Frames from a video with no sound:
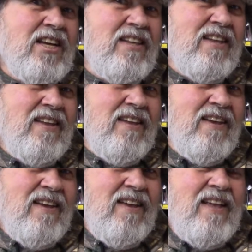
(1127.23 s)
it,
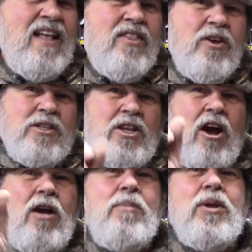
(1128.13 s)
there's
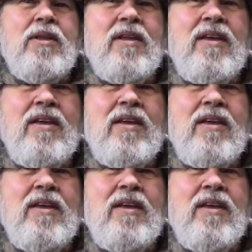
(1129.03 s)
carbon